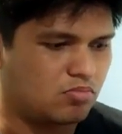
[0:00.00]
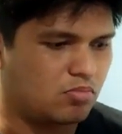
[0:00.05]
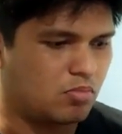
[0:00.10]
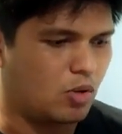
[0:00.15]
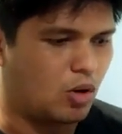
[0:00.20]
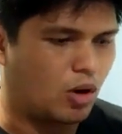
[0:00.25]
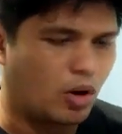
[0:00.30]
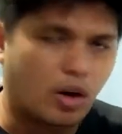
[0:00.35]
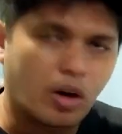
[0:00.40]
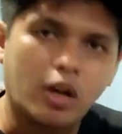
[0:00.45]

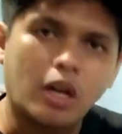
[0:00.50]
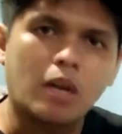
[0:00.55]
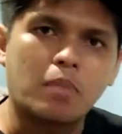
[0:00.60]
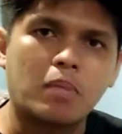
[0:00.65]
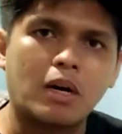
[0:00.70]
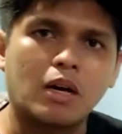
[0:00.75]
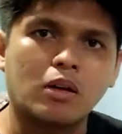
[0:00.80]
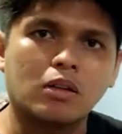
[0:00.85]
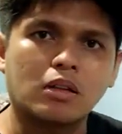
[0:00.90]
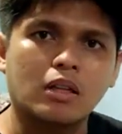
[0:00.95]
learn
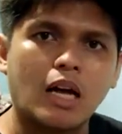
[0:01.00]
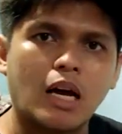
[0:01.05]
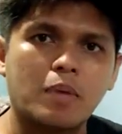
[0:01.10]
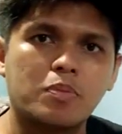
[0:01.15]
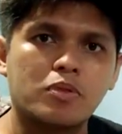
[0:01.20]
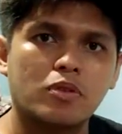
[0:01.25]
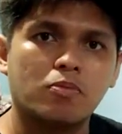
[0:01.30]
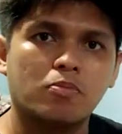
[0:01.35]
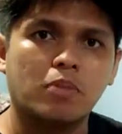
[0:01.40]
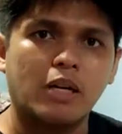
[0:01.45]
about
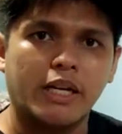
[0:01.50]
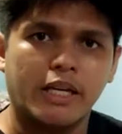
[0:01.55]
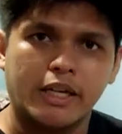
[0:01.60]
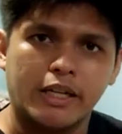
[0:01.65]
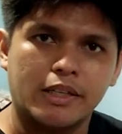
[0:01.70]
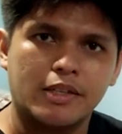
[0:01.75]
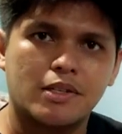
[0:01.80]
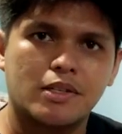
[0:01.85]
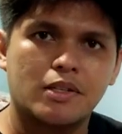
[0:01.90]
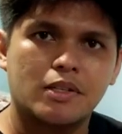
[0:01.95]
types of
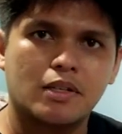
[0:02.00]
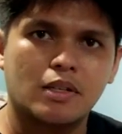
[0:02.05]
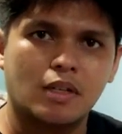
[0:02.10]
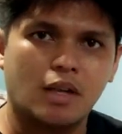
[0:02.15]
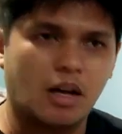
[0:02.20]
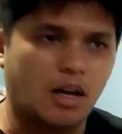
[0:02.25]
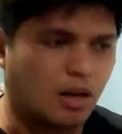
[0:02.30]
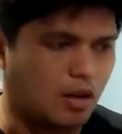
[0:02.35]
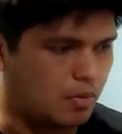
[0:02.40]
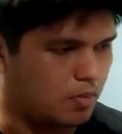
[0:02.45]
blades,
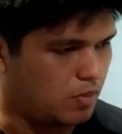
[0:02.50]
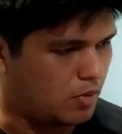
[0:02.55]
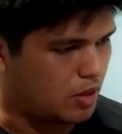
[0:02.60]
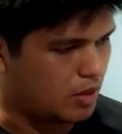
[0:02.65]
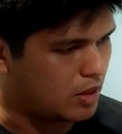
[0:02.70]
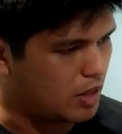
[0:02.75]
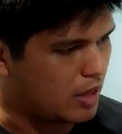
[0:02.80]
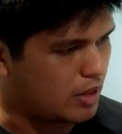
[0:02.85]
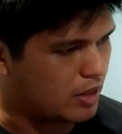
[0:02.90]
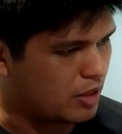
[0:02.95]

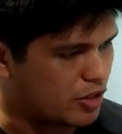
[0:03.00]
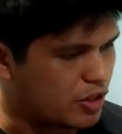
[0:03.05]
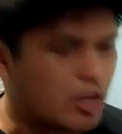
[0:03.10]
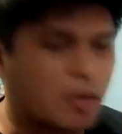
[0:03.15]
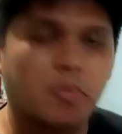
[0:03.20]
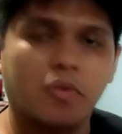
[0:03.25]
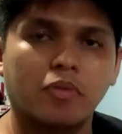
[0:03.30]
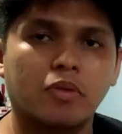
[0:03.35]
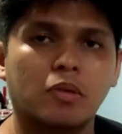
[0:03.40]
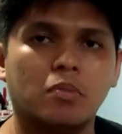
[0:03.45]
the
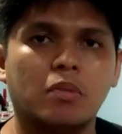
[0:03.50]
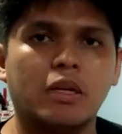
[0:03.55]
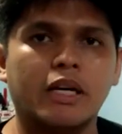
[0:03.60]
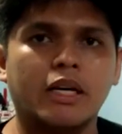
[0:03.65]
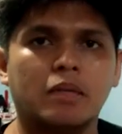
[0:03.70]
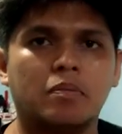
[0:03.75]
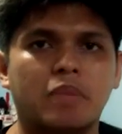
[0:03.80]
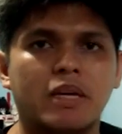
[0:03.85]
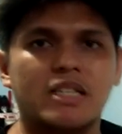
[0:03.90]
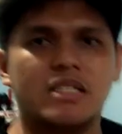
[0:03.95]
shape of the
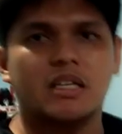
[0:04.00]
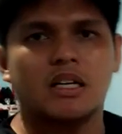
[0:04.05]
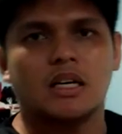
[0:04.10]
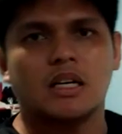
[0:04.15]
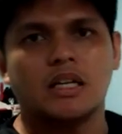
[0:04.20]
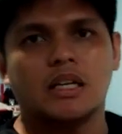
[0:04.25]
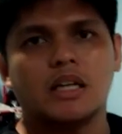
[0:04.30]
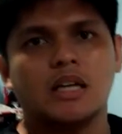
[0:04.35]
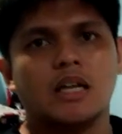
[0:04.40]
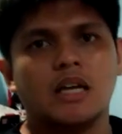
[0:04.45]
blade
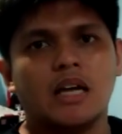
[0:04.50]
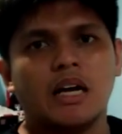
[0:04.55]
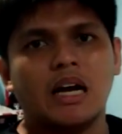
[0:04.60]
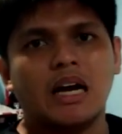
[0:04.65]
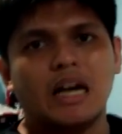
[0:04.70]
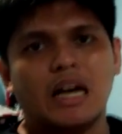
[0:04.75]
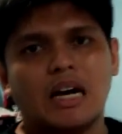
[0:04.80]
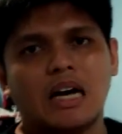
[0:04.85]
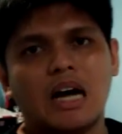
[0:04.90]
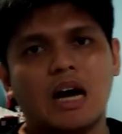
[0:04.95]
basically,
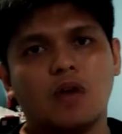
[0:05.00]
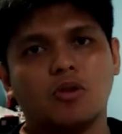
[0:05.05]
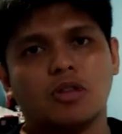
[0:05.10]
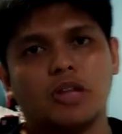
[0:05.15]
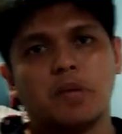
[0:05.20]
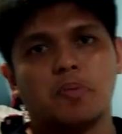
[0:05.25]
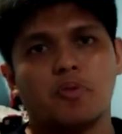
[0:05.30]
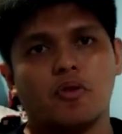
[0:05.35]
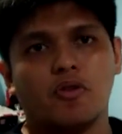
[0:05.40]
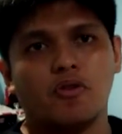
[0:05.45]
and how they
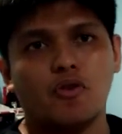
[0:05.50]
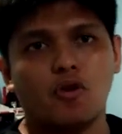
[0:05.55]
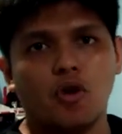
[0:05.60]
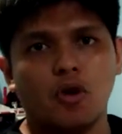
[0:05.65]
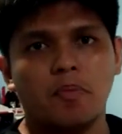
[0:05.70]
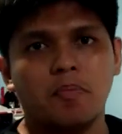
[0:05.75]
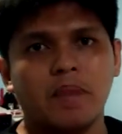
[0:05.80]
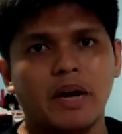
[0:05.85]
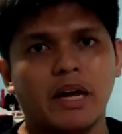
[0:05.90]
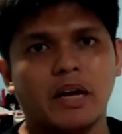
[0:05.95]

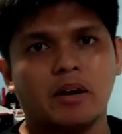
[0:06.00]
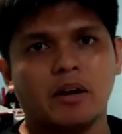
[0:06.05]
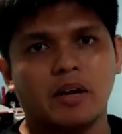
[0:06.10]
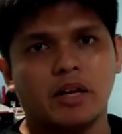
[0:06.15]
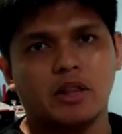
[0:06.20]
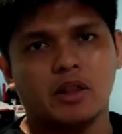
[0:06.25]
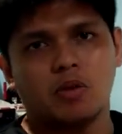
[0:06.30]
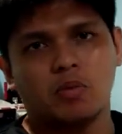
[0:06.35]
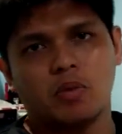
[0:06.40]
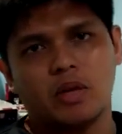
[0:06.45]
perform better
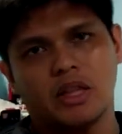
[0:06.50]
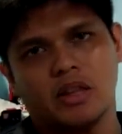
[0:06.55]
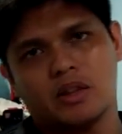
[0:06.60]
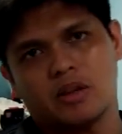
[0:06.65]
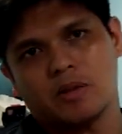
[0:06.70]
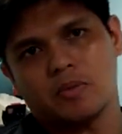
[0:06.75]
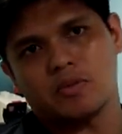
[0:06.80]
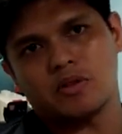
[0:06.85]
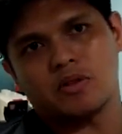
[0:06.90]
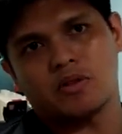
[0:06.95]
in
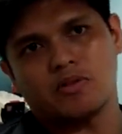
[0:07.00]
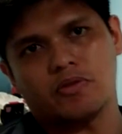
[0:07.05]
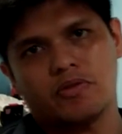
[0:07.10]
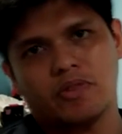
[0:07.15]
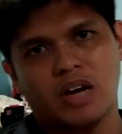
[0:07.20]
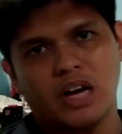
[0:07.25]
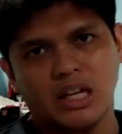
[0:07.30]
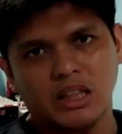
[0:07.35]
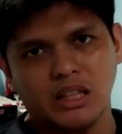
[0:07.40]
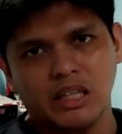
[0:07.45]
terms of
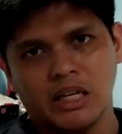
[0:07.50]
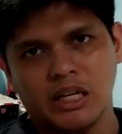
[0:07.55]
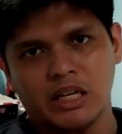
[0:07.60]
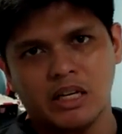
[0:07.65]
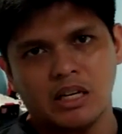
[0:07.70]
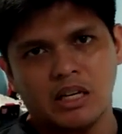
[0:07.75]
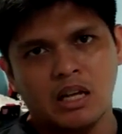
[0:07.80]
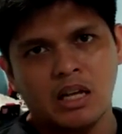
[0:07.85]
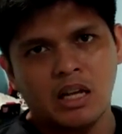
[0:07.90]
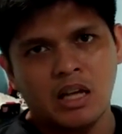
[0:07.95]

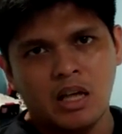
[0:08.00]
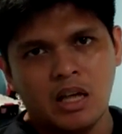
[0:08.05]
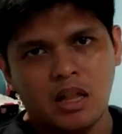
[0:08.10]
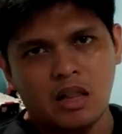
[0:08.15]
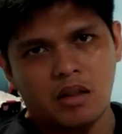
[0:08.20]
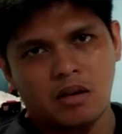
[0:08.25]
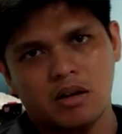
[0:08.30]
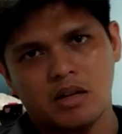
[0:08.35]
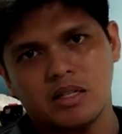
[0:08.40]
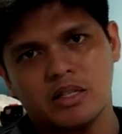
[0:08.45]
cutting,
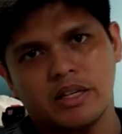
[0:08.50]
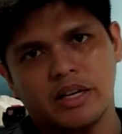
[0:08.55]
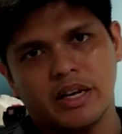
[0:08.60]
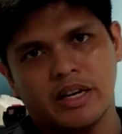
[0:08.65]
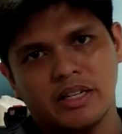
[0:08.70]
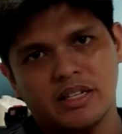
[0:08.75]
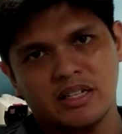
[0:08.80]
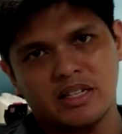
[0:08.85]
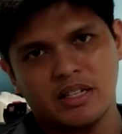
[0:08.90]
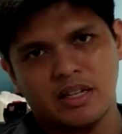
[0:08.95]
thrusting,
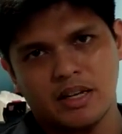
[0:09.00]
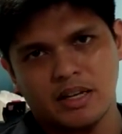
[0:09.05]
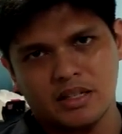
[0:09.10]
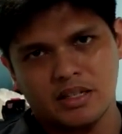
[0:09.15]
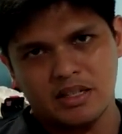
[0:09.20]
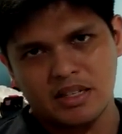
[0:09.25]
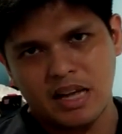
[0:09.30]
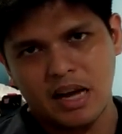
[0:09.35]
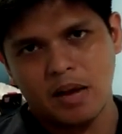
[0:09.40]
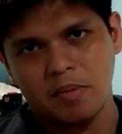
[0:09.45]
and
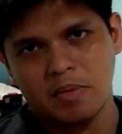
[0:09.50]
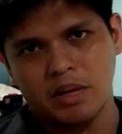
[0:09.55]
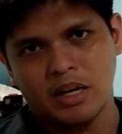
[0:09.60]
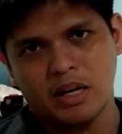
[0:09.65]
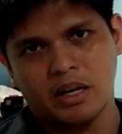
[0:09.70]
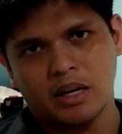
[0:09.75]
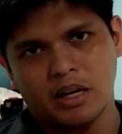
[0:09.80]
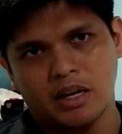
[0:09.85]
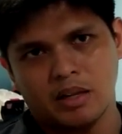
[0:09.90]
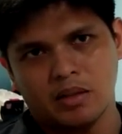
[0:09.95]

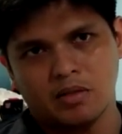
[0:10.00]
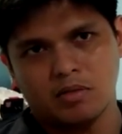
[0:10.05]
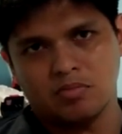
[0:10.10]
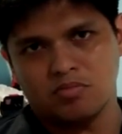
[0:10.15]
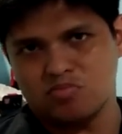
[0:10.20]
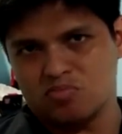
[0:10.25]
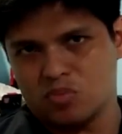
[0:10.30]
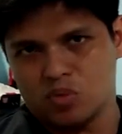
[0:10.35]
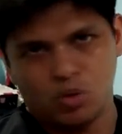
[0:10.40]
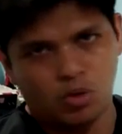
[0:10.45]
stabbing,
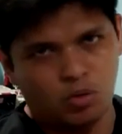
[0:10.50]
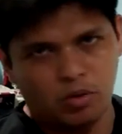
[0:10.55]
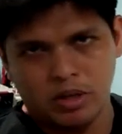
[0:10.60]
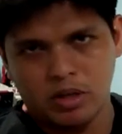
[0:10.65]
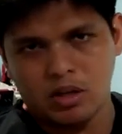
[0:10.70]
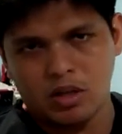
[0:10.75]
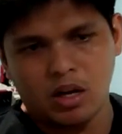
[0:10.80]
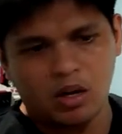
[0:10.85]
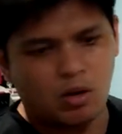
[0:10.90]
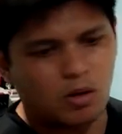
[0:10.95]
and
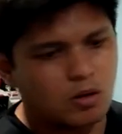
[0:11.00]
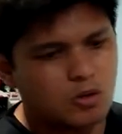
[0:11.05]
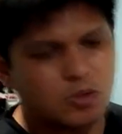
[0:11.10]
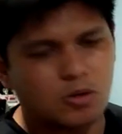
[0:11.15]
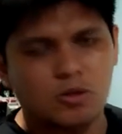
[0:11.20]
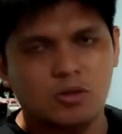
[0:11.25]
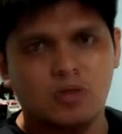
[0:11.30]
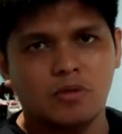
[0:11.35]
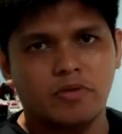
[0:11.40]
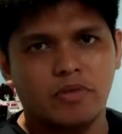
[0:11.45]
doing all
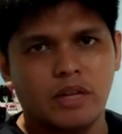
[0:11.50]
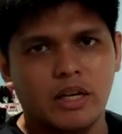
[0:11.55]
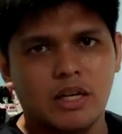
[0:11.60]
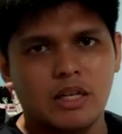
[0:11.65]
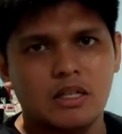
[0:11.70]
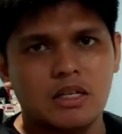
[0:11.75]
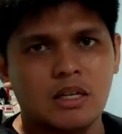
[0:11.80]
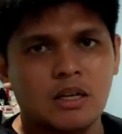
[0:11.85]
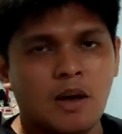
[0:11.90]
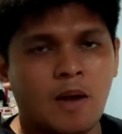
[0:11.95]
sorts of
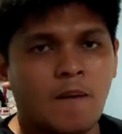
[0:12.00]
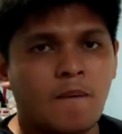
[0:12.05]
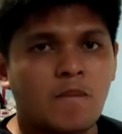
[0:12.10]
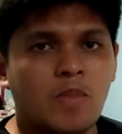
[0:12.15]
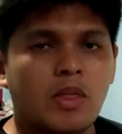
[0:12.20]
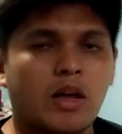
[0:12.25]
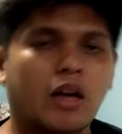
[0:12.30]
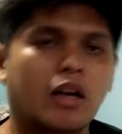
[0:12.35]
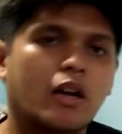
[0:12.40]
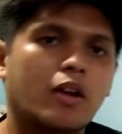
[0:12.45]
things.
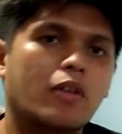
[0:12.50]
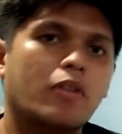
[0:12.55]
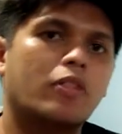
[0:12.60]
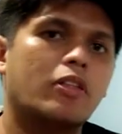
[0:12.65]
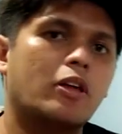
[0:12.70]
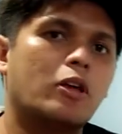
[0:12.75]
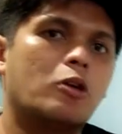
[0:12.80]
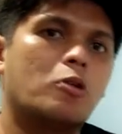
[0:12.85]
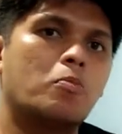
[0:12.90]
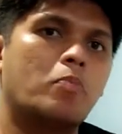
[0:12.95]
Another
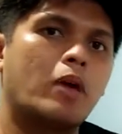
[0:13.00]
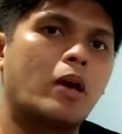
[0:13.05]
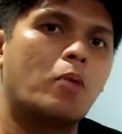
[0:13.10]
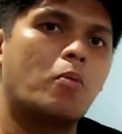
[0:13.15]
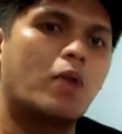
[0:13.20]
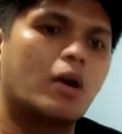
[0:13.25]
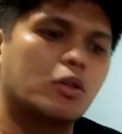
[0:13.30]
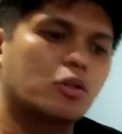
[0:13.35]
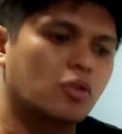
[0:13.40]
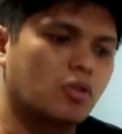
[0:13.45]
thing you may
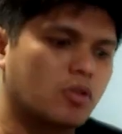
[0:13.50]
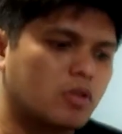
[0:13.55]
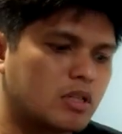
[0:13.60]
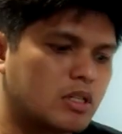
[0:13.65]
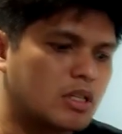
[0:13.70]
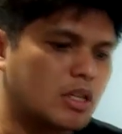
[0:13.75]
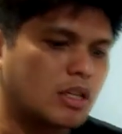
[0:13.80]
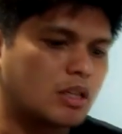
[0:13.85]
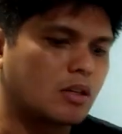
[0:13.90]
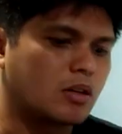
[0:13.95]
want to
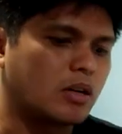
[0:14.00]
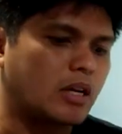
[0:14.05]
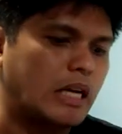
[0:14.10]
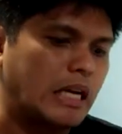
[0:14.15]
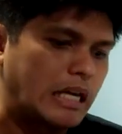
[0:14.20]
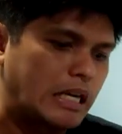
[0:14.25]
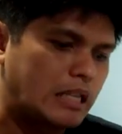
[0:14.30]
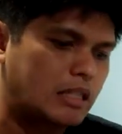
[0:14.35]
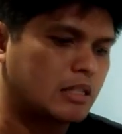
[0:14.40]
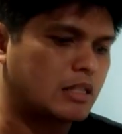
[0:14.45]
consider
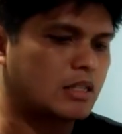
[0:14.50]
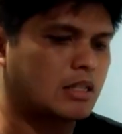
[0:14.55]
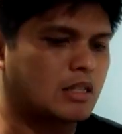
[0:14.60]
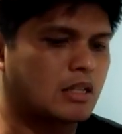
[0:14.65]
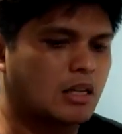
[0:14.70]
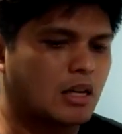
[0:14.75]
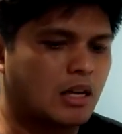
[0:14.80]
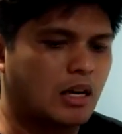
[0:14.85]
is